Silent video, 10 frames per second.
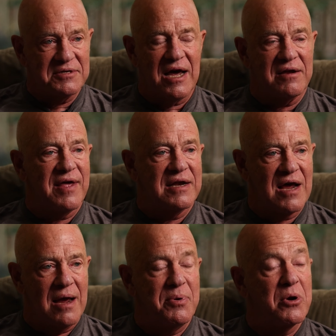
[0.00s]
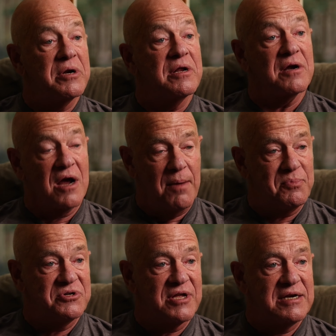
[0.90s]
else out of that time period and
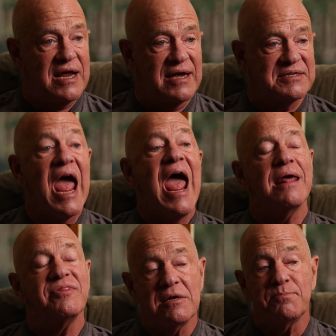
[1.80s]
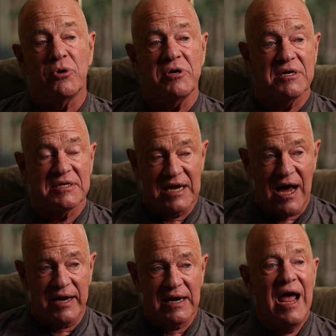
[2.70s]
accomplish that task. And then put it
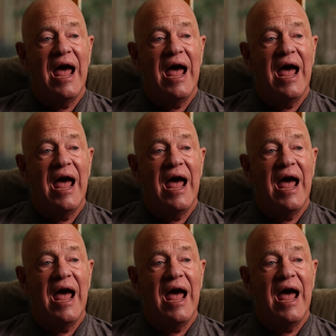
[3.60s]
aside.